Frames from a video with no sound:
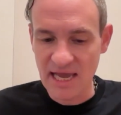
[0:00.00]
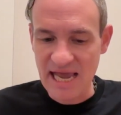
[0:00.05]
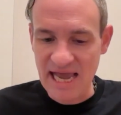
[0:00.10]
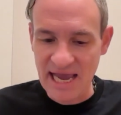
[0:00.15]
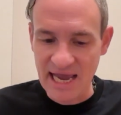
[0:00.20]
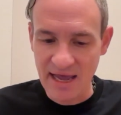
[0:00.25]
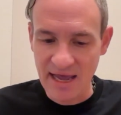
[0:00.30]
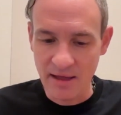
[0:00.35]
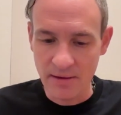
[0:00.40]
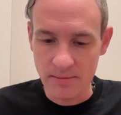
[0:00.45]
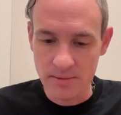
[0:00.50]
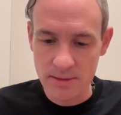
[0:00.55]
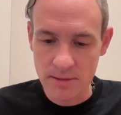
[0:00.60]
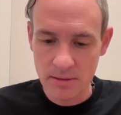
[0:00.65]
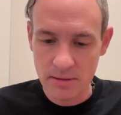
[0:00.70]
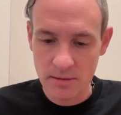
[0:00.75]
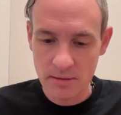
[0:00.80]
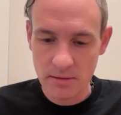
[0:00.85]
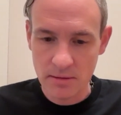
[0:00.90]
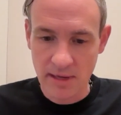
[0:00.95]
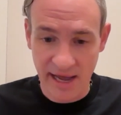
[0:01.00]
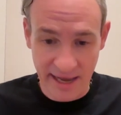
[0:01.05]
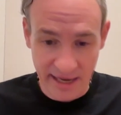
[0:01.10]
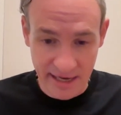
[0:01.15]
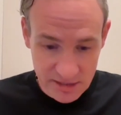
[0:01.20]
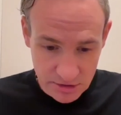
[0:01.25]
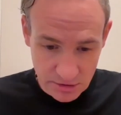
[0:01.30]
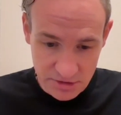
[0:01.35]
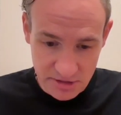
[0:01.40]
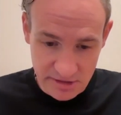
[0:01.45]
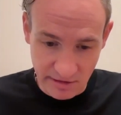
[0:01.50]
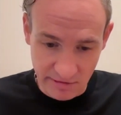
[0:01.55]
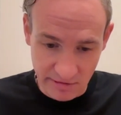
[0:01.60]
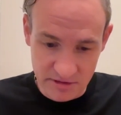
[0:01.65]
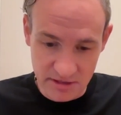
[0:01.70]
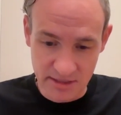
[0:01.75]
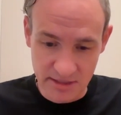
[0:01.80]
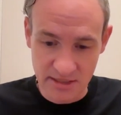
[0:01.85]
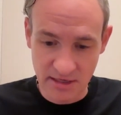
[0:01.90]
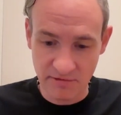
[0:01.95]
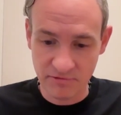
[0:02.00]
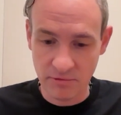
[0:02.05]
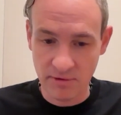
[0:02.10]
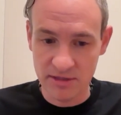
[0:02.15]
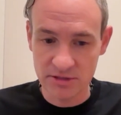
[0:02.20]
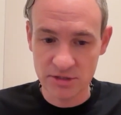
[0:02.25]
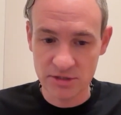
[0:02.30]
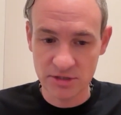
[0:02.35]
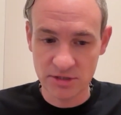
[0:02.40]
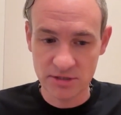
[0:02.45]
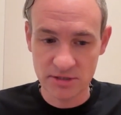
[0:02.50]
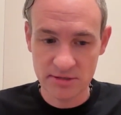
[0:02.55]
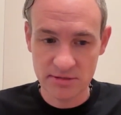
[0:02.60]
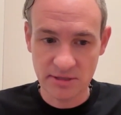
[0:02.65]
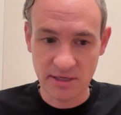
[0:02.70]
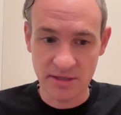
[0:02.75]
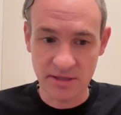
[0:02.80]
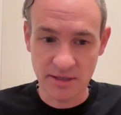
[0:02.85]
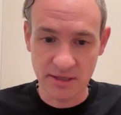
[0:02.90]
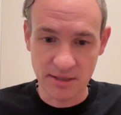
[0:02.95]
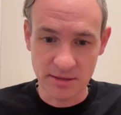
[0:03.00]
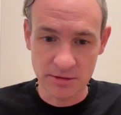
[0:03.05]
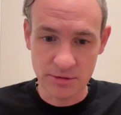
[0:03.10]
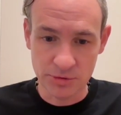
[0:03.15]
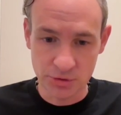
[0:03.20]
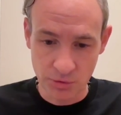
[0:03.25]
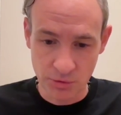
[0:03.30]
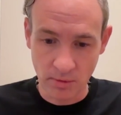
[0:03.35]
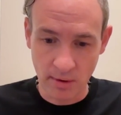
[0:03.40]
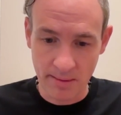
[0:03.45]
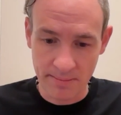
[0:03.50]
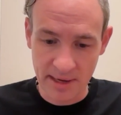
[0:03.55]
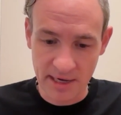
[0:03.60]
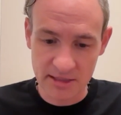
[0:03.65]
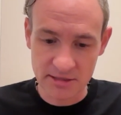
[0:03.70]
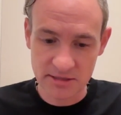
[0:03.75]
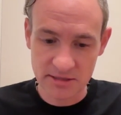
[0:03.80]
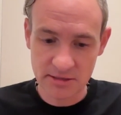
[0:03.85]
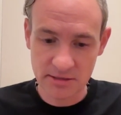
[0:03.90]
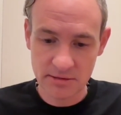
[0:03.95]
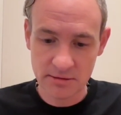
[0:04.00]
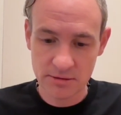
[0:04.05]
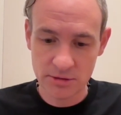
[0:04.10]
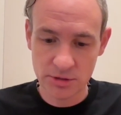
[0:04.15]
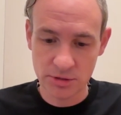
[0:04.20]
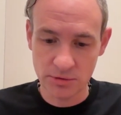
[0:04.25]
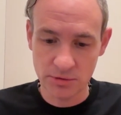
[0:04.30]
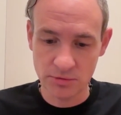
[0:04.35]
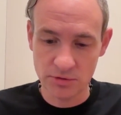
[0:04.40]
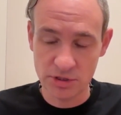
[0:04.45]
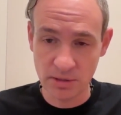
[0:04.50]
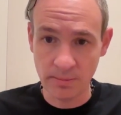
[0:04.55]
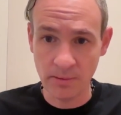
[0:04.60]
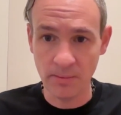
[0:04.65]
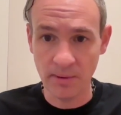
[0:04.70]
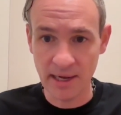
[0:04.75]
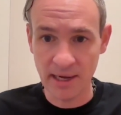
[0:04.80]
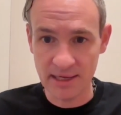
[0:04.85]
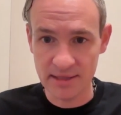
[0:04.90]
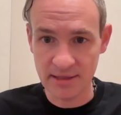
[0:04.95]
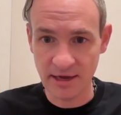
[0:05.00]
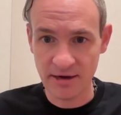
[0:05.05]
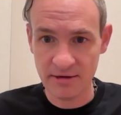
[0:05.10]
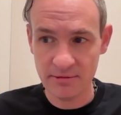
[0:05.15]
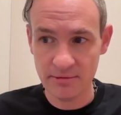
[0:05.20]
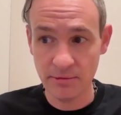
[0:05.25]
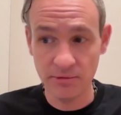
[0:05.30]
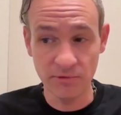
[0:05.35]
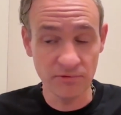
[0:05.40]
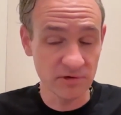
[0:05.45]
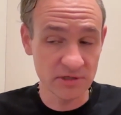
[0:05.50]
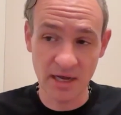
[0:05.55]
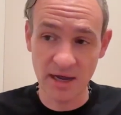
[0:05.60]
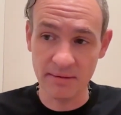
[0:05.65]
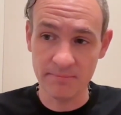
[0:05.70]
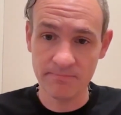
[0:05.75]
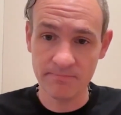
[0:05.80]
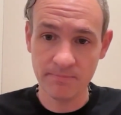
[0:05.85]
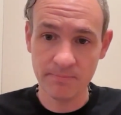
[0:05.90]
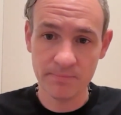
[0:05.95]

and ask ourselves the tough questions and then do our best to chip away at that over time.